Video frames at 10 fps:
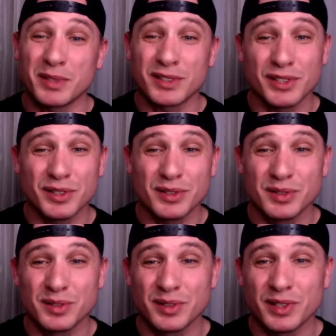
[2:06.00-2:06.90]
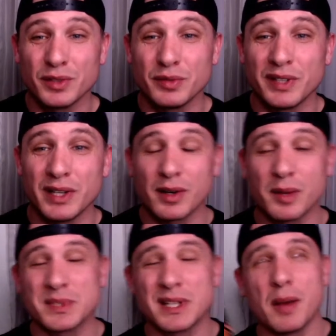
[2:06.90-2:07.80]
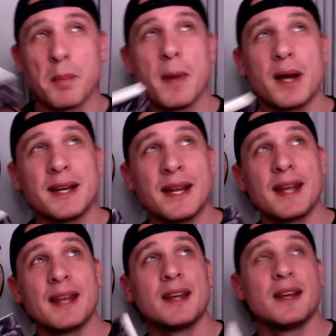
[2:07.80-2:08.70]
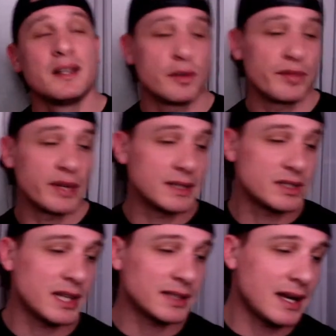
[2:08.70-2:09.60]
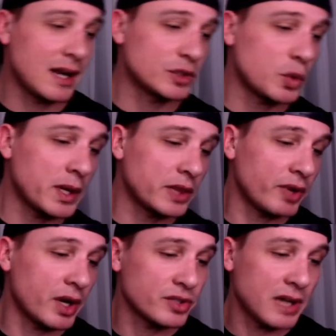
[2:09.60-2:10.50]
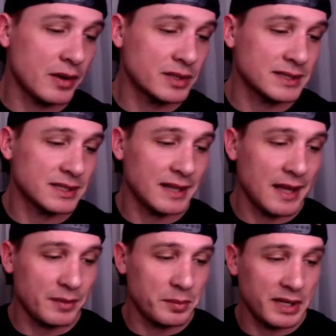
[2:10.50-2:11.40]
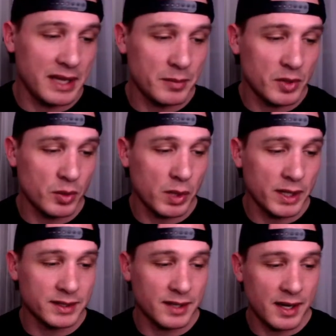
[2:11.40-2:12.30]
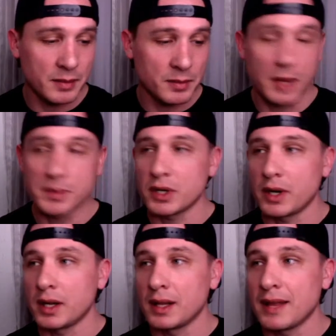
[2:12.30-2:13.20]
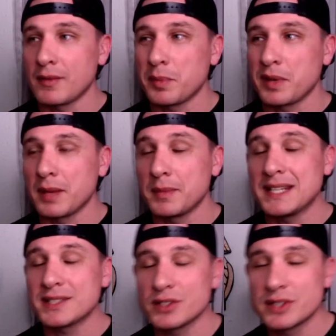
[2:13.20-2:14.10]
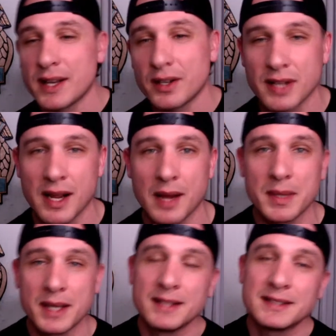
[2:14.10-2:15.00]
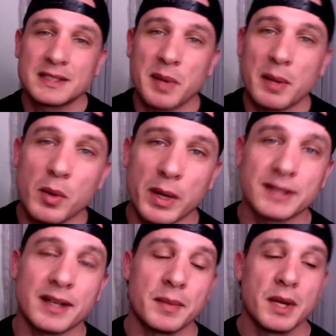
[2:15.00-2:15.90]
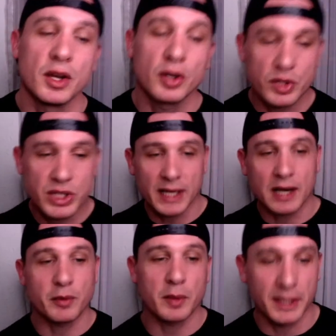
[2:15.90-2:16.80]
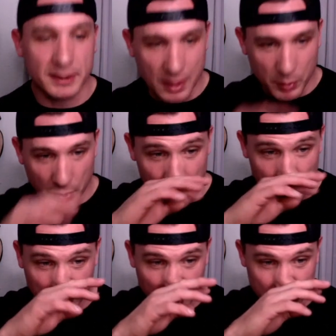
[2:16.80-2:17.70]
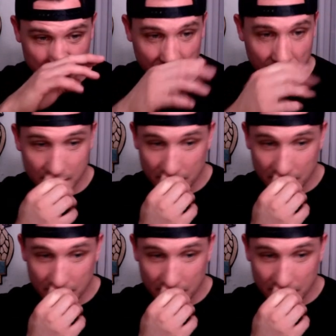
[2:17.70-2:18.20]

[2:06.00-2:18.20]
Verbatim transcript: two. The new video comes out Monday. Don't forget to check that out. twenty-three hundred hours. It's eleven p m Hawaii time. I'm sorry, eleven p m Eastern Standard Time, six p m Hawaii time. Go check it out if you want to get down. We're having a blast with that.